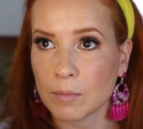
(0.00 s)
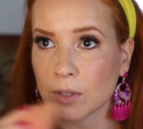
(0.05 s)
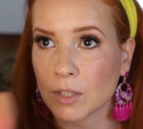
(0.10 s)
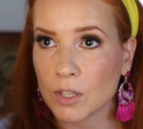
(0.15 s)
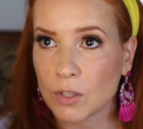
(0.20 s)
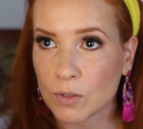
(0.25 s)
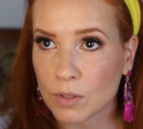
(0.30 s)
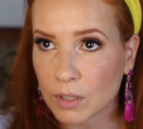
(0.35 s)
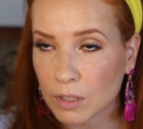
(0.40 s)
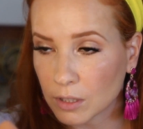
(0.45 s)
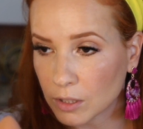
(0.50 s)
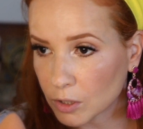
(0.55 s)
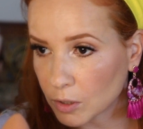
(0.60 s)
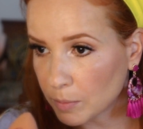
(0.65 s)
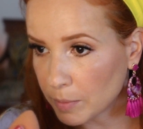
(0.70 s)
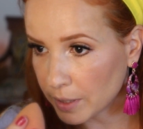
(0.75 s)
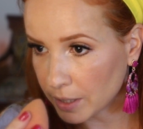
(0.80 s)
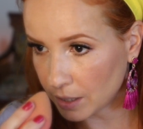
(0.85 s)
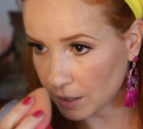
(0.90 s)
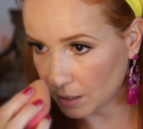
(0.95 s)
I used a
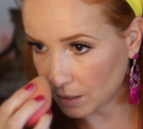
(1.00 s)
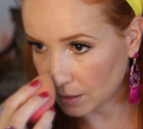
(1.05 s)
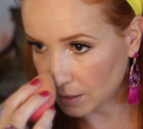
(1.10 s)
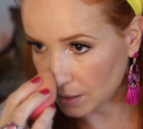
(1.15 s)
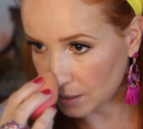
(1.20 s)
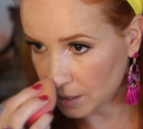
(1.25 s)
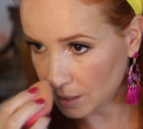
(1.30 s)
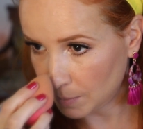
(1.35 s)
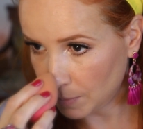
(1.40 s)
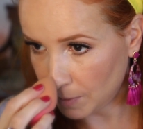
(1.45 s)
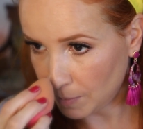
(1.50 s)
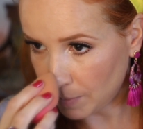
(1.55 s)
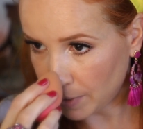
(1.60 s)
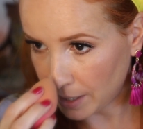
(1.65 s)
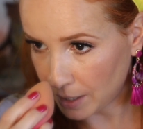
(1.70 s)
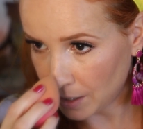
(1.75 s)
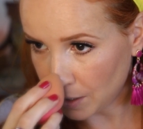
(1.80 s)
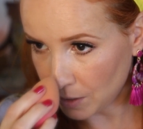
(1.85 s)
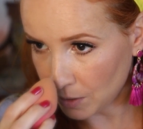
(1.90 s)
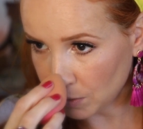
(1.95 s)
little bit on the tip of
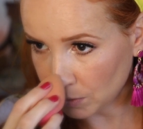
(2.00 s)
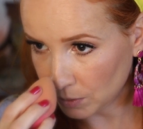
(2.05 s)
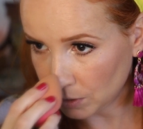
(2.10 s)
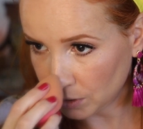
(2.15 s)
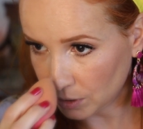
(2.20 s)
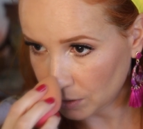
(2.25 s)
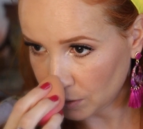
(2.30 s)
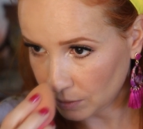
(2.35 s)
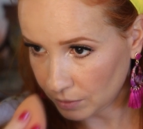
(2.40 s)
my nose,